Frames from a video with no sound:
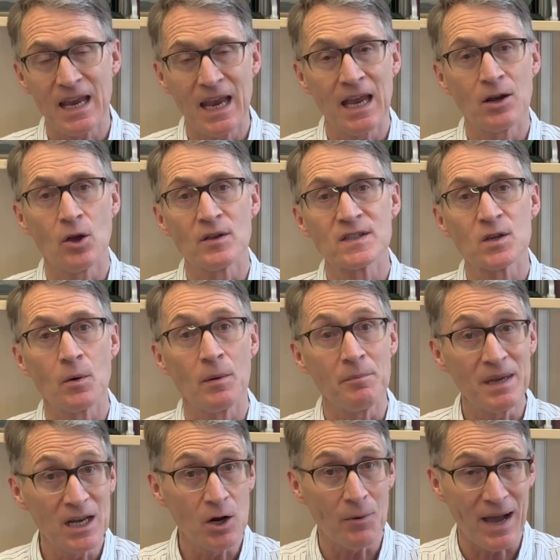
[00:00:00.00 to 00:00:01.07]
and also
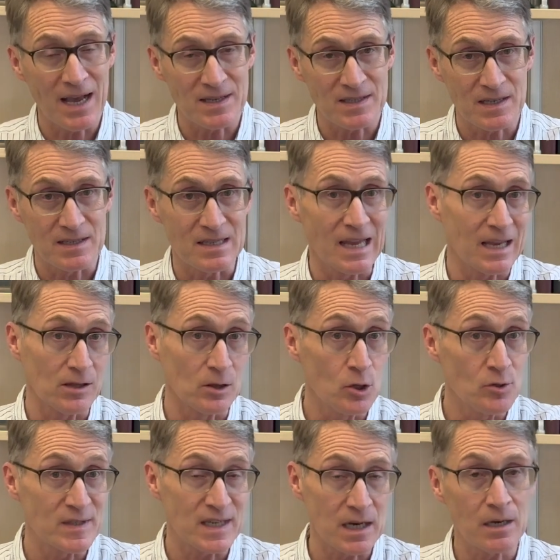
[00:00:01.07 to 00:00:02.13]
amino acids like
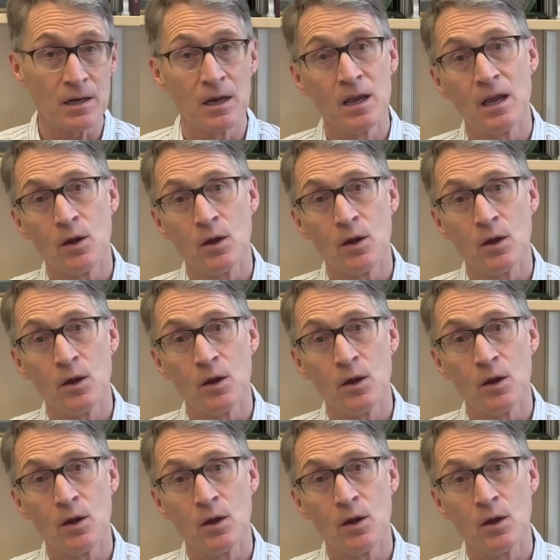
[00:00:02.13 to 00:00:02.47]
leucine,